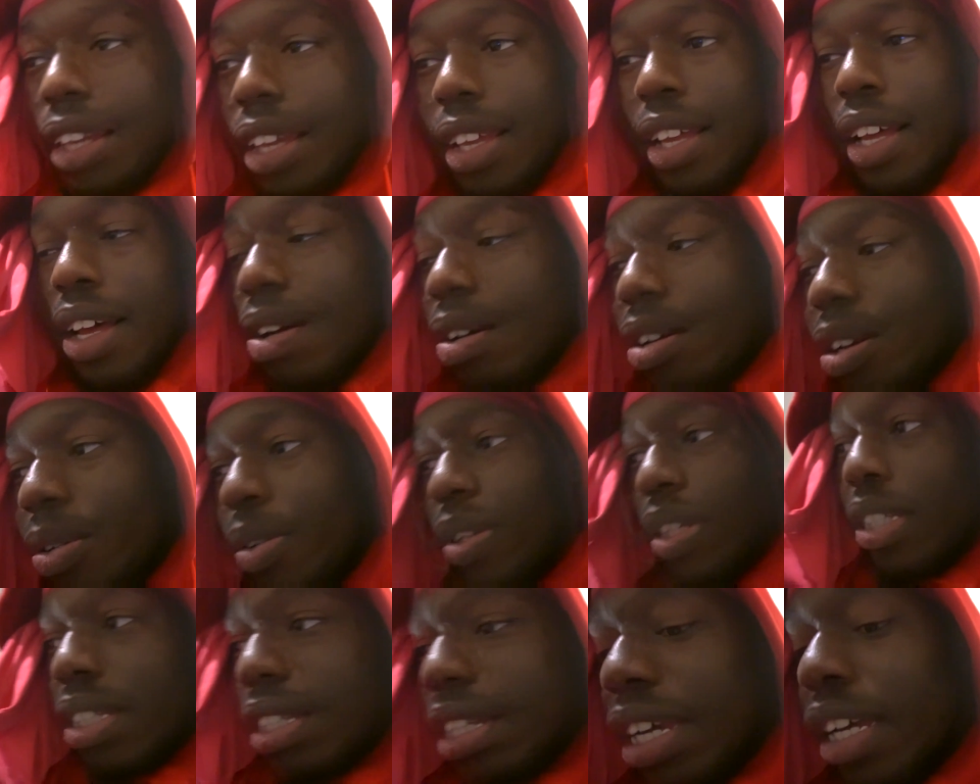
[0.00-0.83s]
I don't know
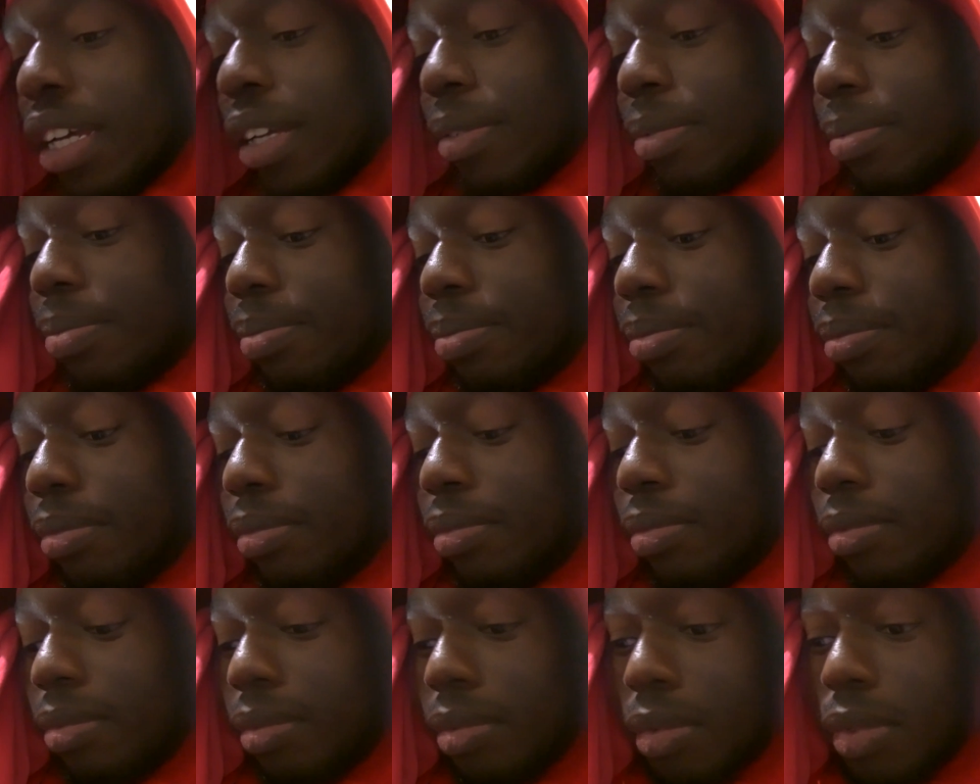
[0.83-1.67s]
what to say.
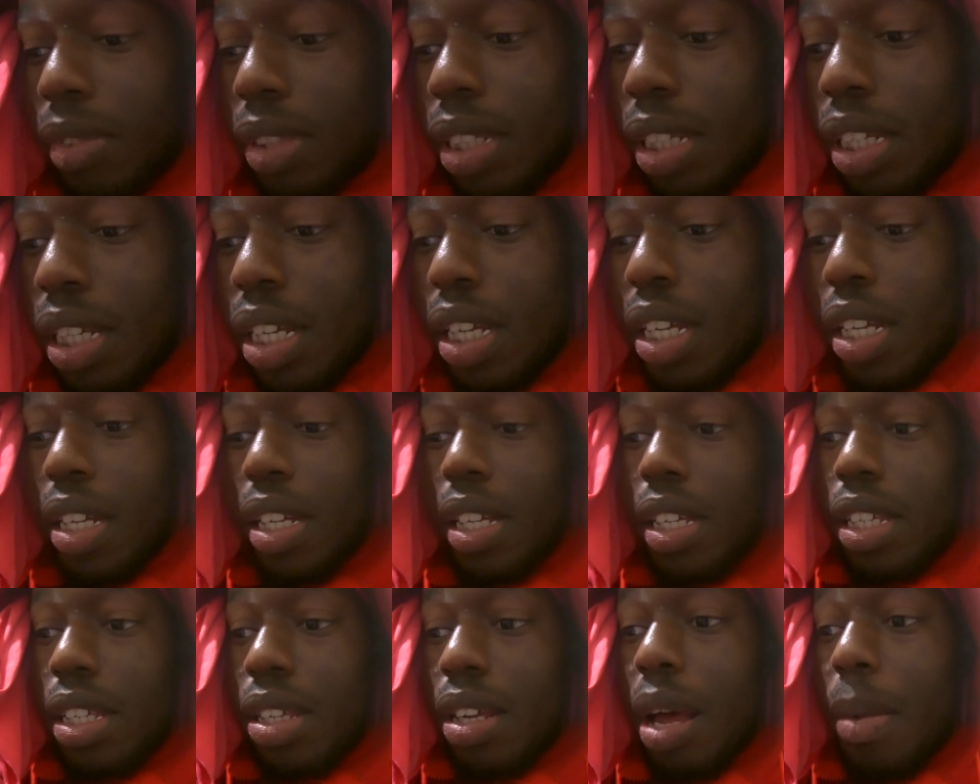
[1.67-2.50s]

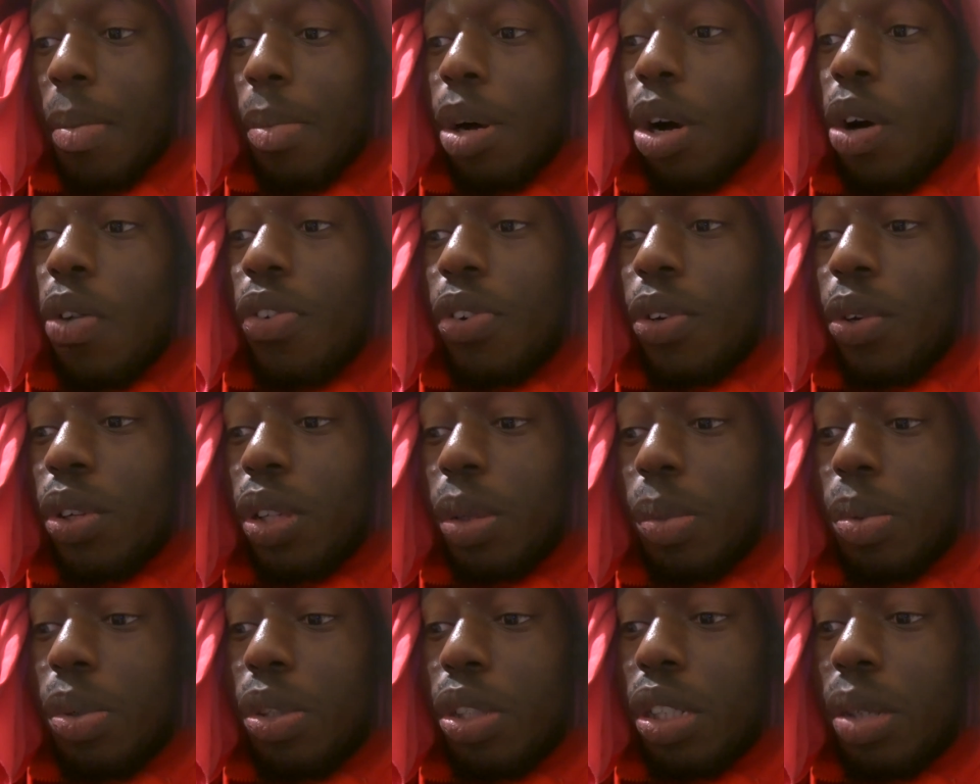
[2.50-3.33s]
So I'm overdoing
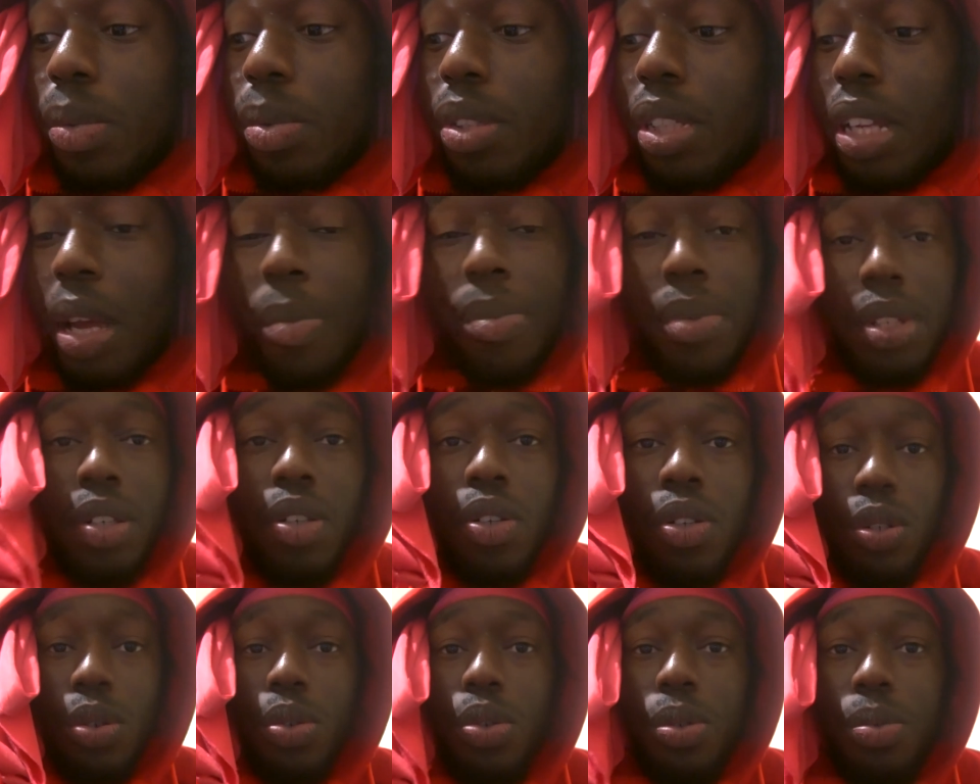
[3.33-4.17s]
the push-ups. I'm gonna still
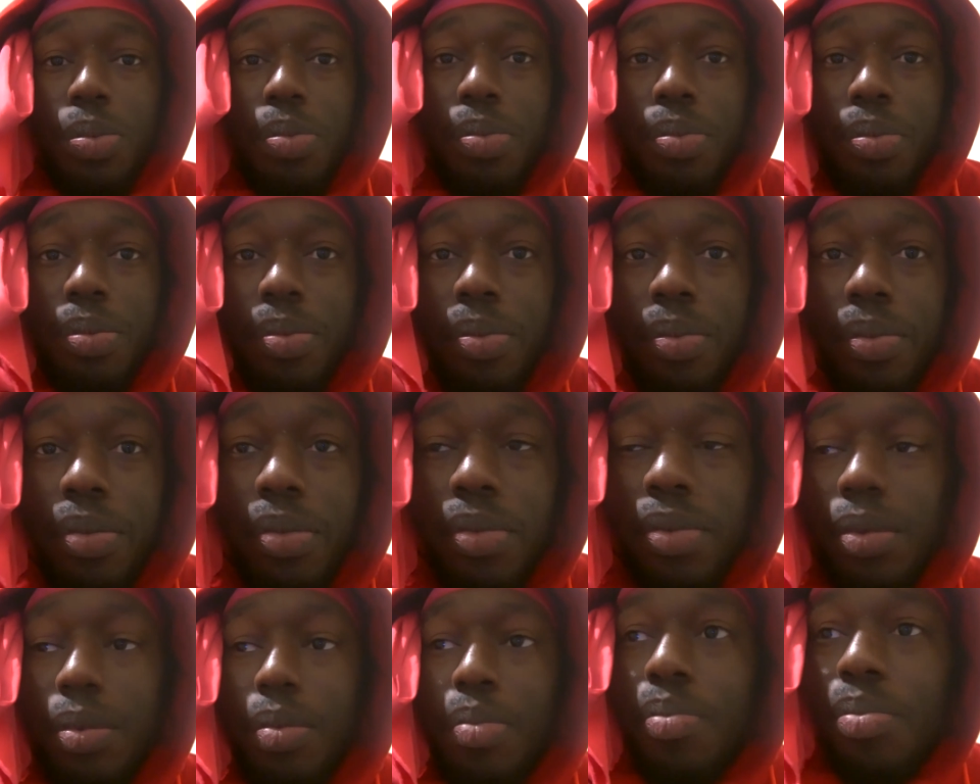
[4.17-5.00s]
do them,
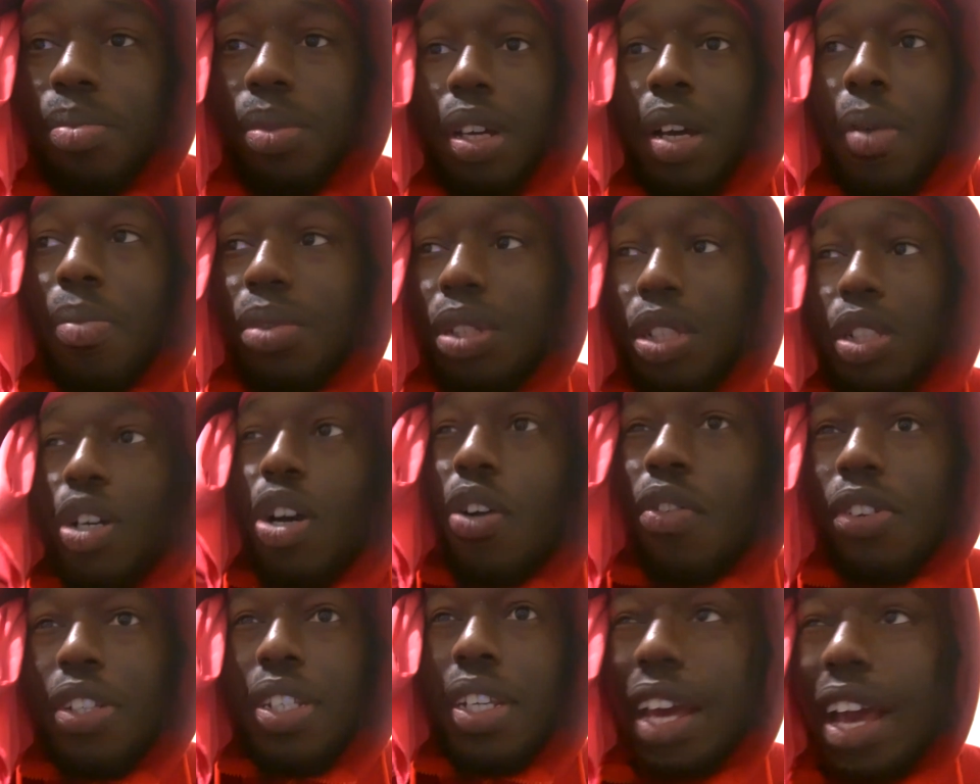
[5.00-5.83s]
but I'm just
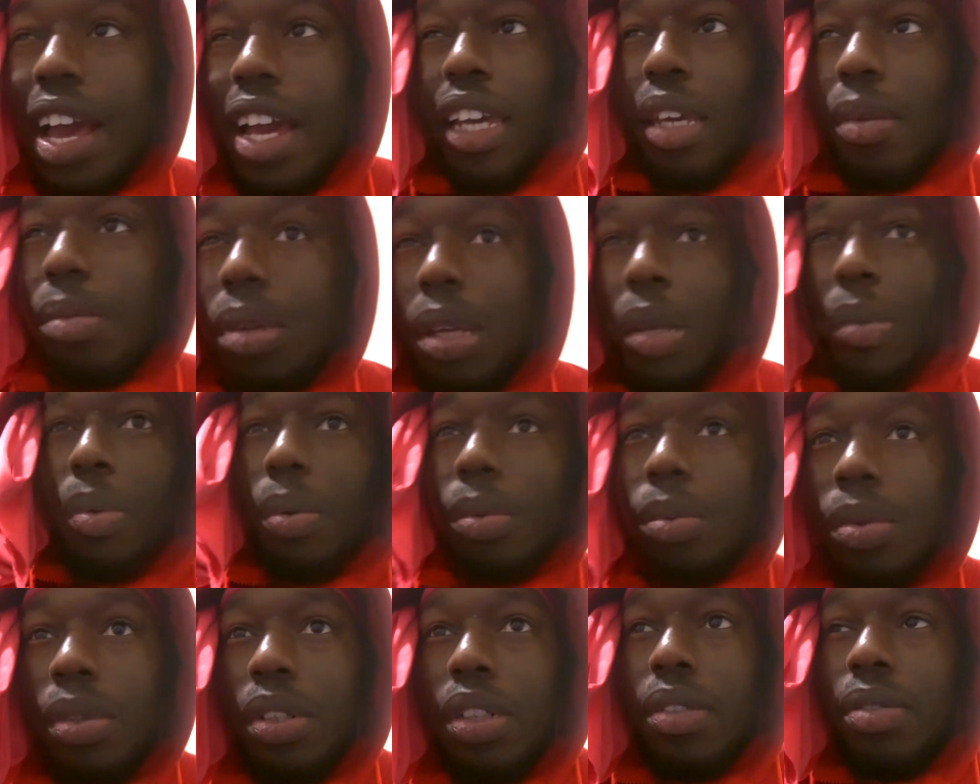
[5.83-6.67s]
over tagging people,
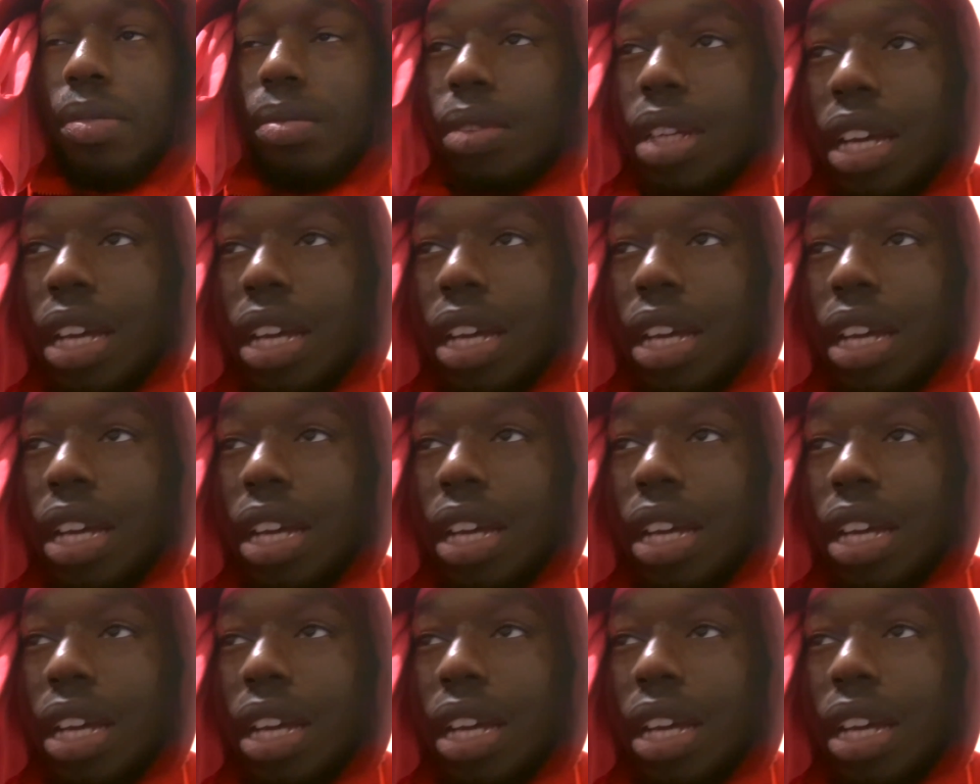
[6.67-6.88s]
bro.